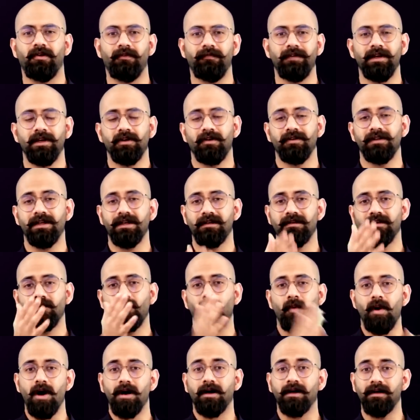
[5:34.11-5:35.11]
We know that
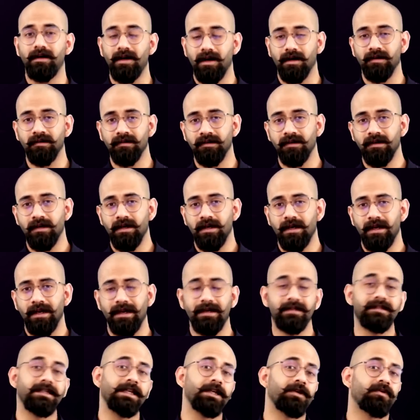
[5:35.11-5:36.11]
work done
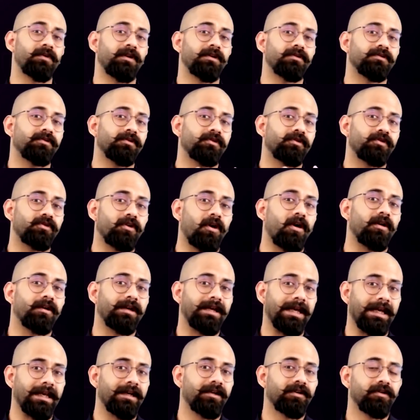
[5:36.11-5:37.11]
is equal to
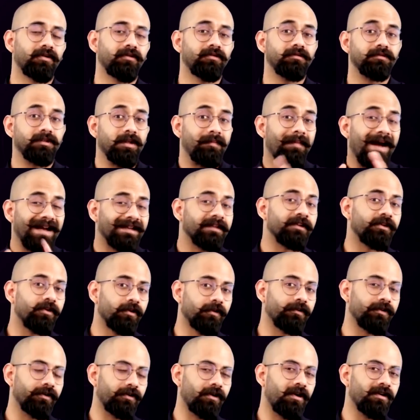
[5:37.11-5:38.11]
torque into the
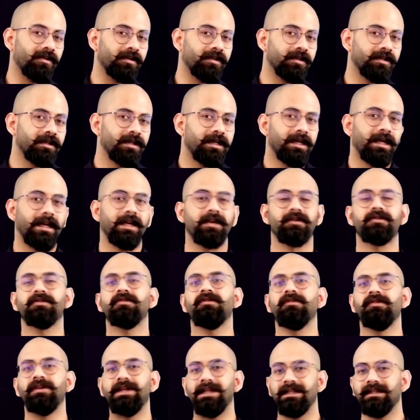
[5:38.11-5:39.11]
magnitude of the torque
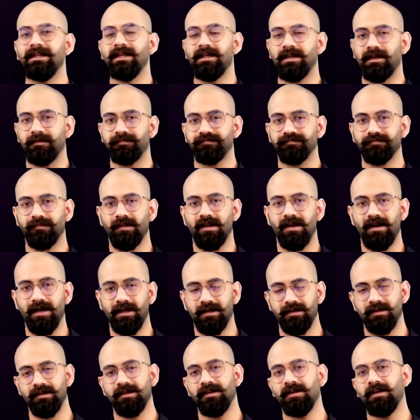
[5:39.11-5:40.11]
into d theta,
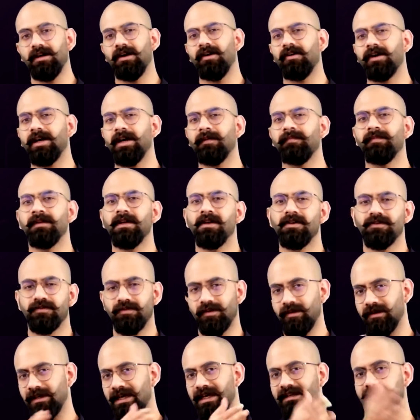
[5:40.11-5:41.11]
right? Okay,
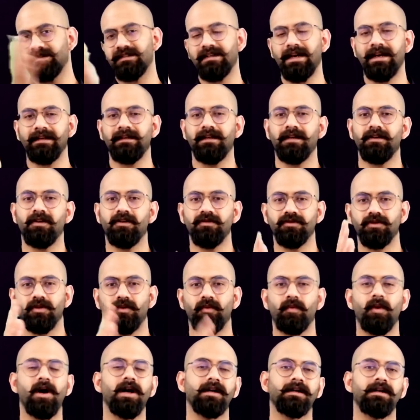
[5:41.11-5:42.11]
so let's write that down. So
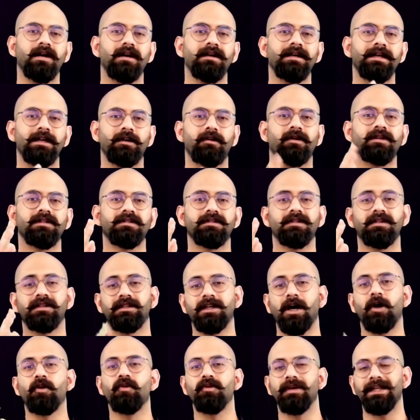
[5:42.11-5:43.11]
work done equals
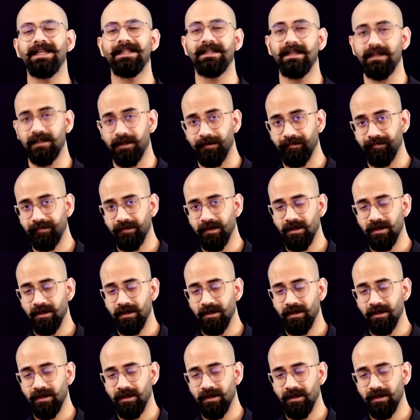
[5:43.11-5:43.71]
tau d theta.